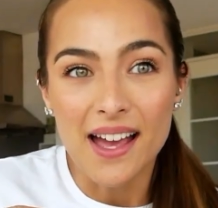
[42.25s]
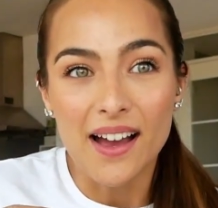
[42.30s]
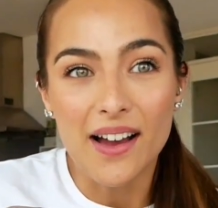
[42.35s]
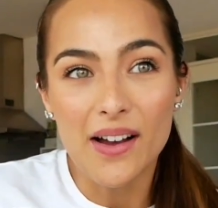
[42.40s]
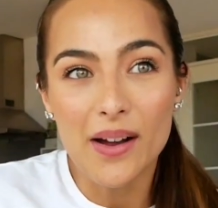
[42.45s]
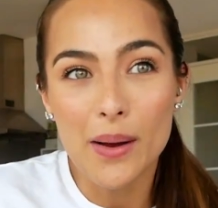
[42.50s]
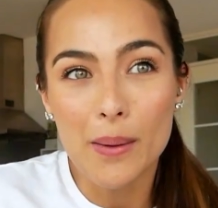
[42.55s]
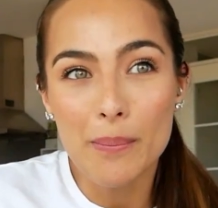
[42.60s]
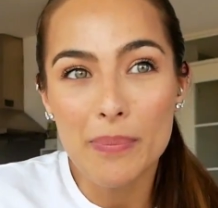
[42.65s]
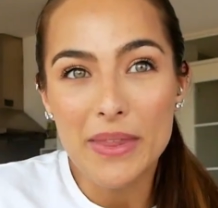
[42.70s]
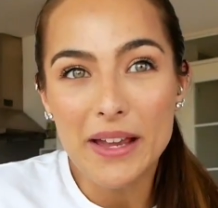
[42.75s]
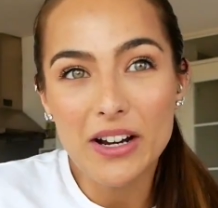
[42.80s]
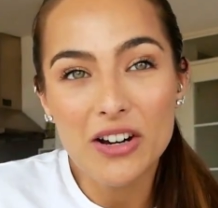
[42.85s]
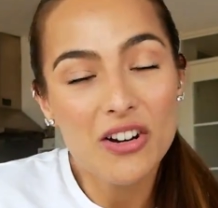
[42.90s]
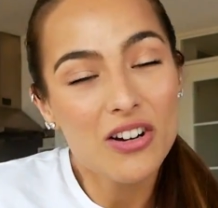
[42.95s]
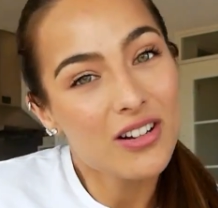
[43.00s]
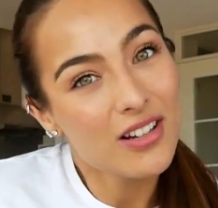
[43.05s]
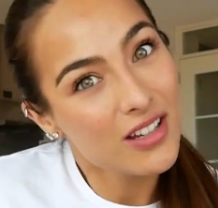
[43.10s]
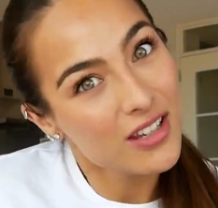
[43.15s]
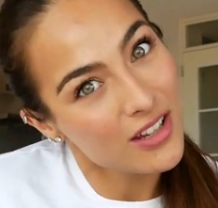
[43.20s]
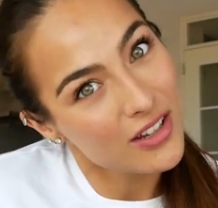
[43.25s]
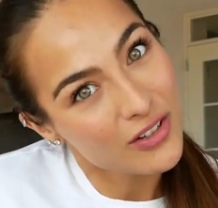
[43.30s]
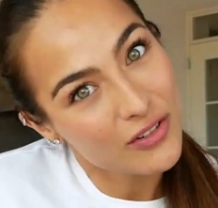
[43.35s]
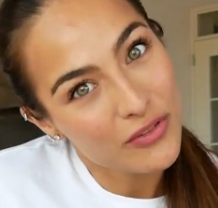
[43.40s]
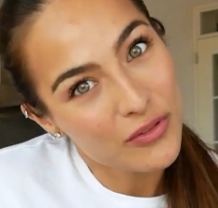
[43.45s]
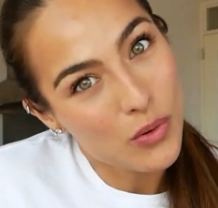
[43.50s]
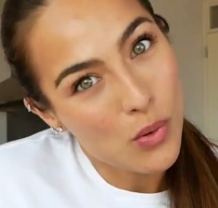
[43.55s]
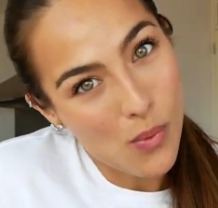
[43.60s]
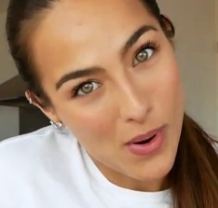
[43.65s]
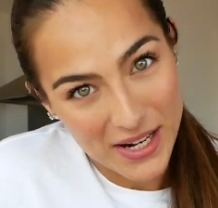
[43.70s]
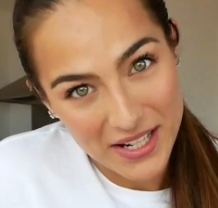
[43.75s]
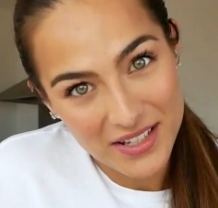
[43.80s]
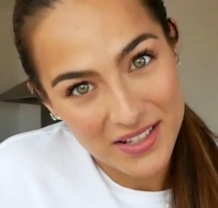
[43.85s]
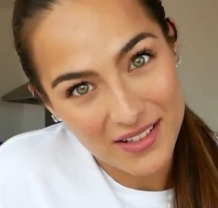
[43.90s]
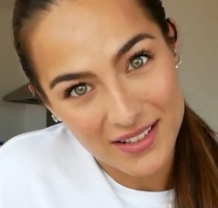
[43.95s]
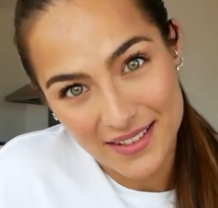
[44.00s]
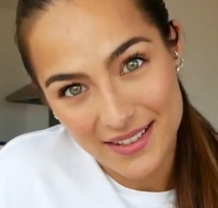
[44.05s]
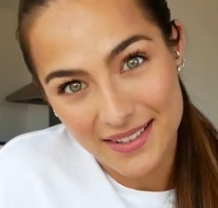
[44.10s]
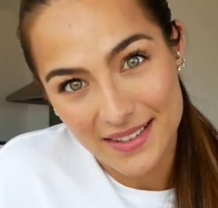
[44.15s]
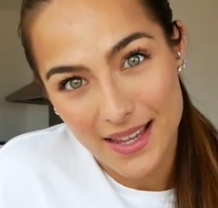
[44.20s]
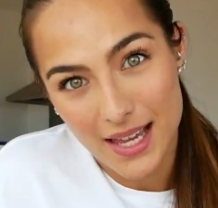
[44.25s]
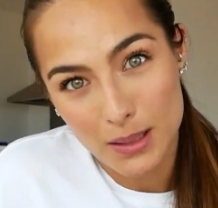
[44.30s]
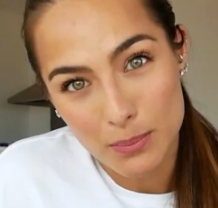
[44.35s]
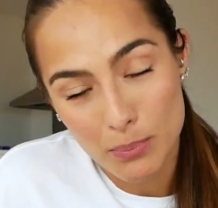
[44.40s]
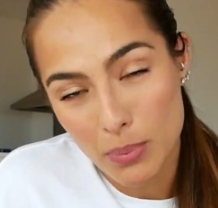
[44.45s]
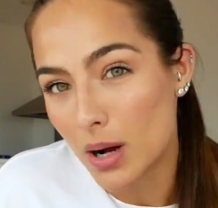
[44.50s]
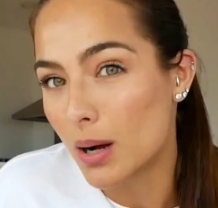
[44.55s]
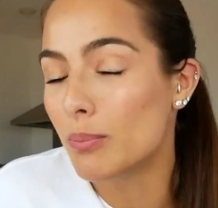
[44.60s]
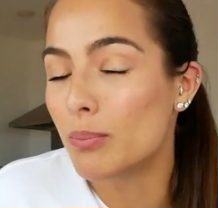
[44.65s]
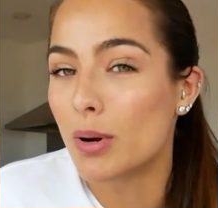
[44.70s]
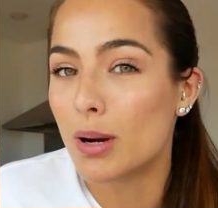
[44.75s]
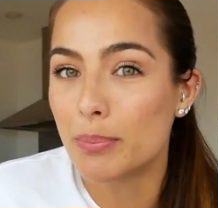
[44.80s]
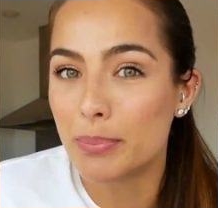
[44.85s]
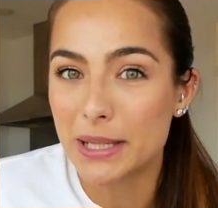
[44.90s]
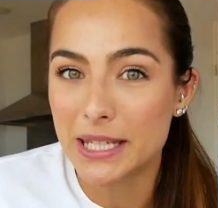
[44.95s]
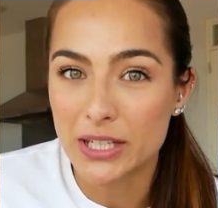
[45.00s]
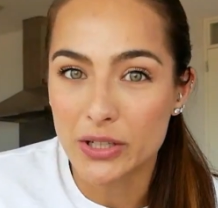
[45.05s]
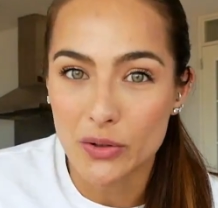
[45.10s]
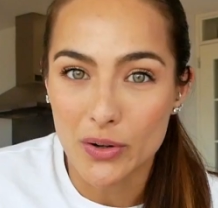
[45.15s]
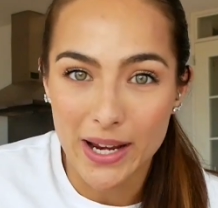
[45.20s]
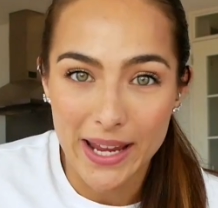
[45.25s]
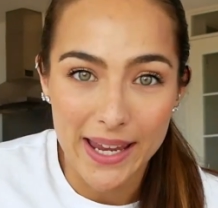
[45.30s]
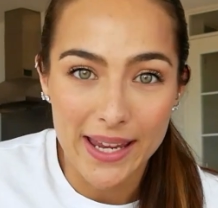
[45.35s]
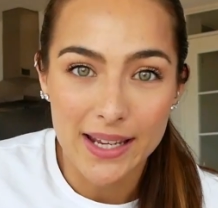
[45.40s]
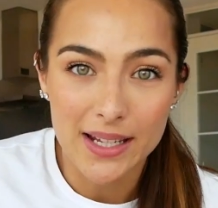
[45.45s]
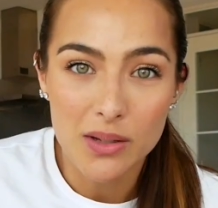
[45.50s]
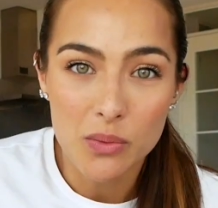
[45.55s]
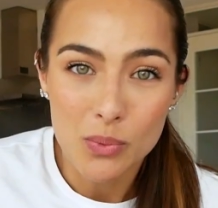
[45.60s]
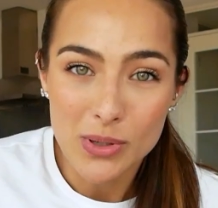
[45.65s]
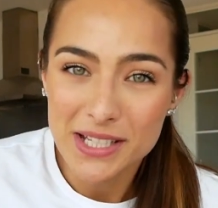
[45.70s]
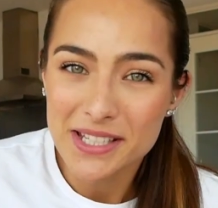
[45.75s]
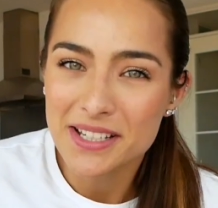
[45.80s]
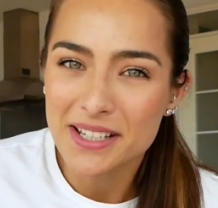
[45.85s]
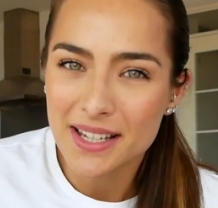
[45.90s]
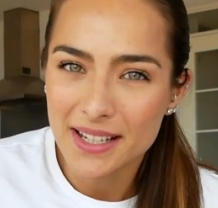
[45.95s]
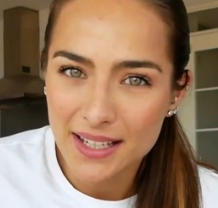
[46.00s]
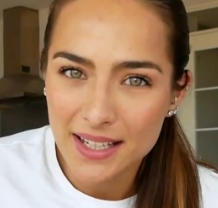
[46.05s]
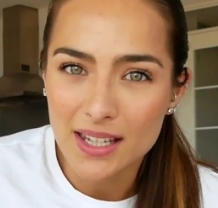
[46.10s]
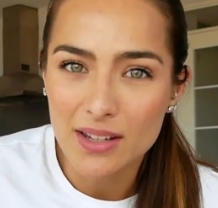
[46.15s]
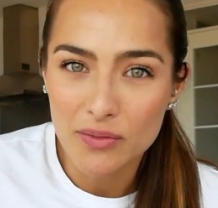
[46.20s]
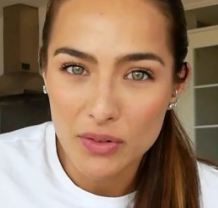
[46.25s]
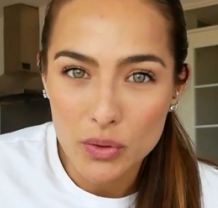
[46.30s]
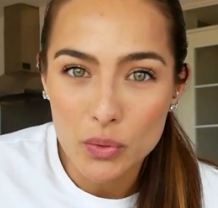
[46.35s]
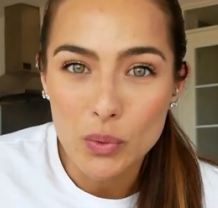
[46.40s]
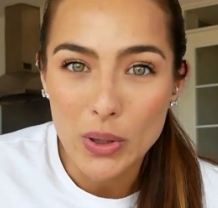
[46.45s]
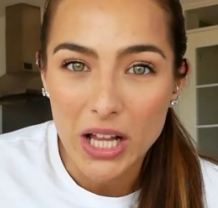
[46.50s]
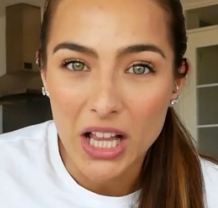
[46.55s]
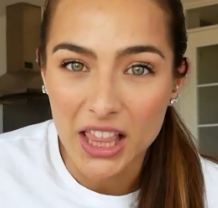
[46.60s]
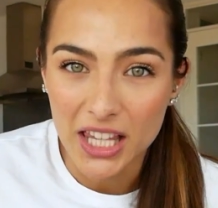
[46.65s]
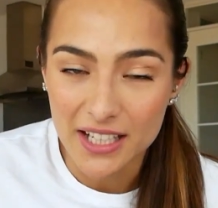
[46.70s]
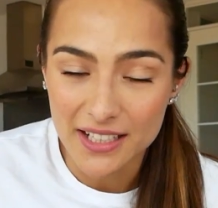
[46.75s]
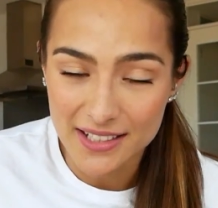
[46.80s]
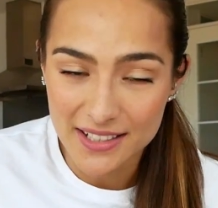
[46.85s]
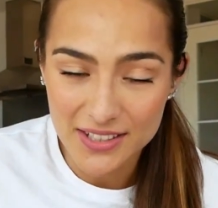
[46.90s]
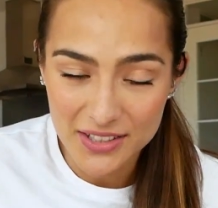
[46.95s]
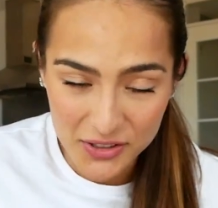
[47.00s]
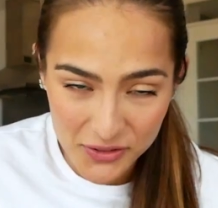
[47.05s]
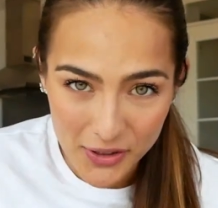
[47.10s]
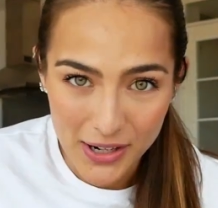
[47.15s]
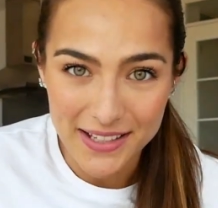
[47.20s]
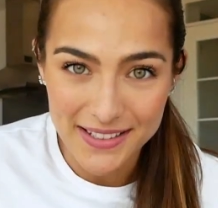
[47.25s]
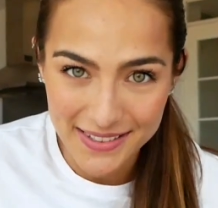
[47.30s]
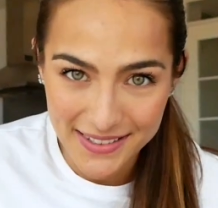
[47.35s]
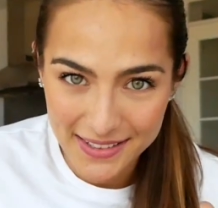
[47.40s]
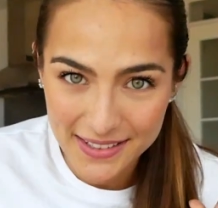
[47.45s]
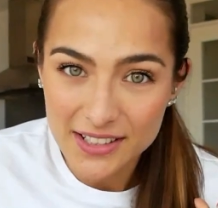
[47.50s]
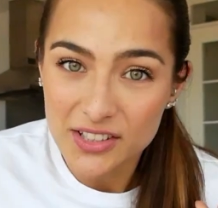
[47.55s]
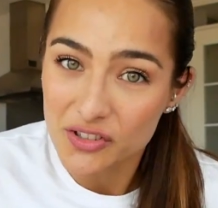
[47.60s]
there are a lot of questions that pop up in your head which can give you a lot of stress.